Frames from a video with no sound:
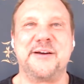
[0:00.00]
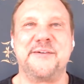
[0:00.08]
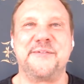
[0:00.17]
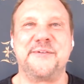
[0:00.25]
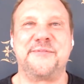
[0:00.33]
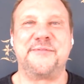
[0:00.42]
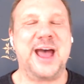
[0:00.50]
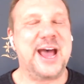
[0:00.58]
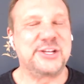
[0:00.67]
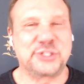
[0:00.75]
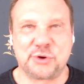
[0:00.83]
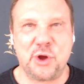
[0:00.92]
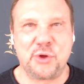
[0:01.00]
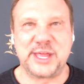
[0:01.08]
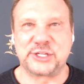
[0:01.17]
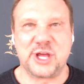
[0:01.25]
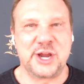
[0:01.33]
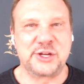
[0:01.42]
Fast growth
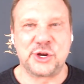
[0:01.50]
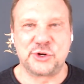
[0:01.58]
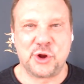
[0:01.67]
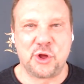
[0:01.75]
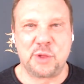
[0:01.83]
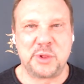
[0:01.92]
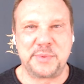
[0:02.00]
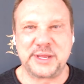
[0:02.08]
that's uncontrollable